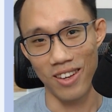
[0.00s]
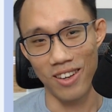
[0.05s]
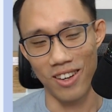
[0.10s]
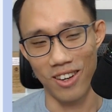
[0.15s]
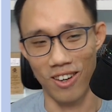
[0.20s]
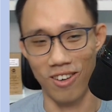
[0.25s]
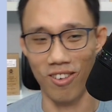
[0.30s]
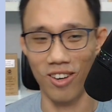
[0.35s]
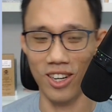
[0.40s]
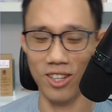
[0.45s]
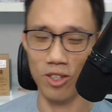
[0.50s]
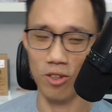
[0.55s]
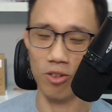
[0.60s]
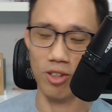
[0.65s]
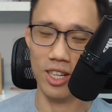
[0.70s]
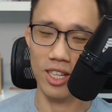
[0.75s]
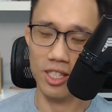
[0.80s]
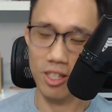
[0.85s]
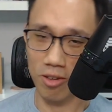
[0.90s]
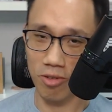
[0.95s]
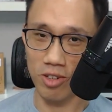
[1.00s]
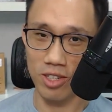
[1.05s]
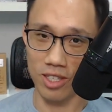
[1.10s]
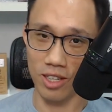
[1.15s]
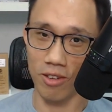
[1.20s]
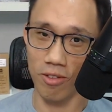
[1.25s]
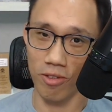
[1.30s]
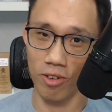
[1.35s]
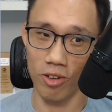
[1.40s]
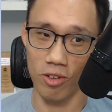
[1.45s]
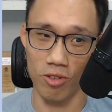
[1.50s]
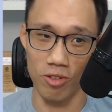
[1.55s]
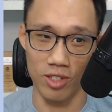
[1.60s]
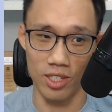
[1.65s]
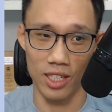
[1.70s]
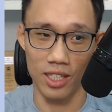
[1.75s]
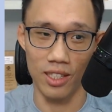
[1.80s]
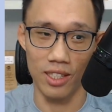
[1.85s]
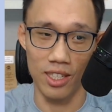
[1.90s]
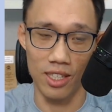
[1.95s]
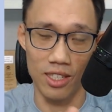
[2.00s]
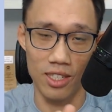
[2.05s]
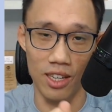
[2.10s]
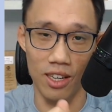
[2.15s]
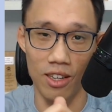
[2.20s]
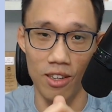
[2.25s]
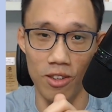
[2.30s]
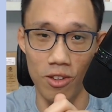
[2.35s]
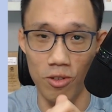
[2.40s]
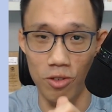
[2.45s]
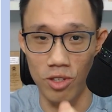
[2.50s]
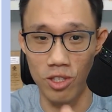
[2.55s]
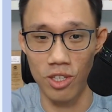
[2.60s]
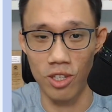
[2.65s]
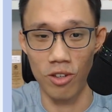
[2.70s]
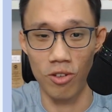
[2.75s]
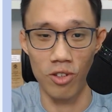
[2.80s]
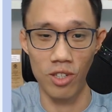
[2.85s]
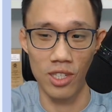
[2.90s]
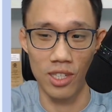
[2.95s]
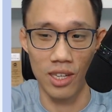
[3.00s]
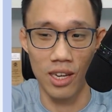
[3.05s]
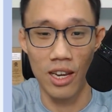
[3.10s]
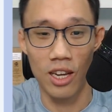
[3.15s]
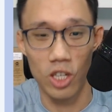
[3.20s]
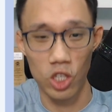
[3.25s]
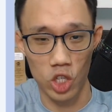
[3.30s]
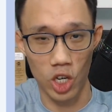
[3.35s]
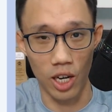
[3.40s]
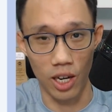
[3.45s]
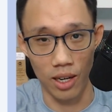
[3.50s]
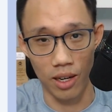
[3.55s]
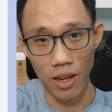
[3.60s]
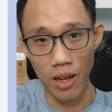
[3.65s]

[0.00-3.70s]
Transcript: All right, so that's the reason for using this new sales chart.